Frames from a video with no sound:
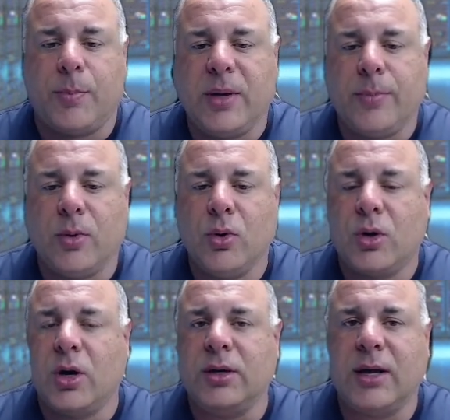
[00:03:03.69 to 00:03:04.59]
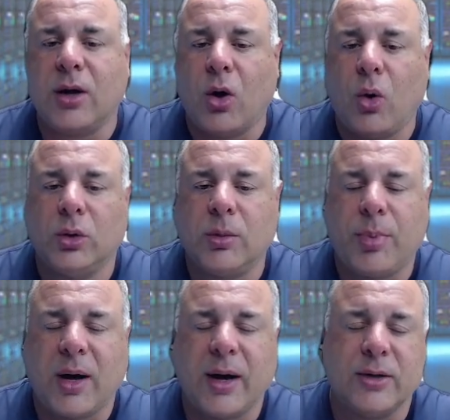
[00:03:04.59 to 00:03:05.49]
people who couldn't get a hold of
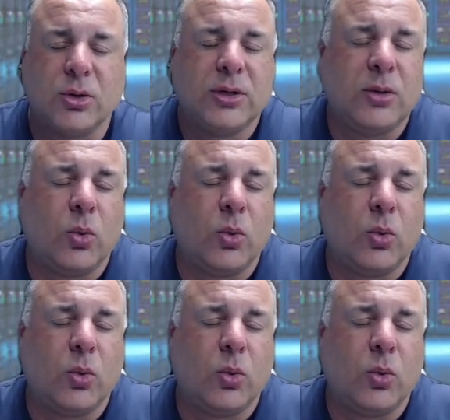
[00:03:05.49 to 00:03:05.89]
pies or didn't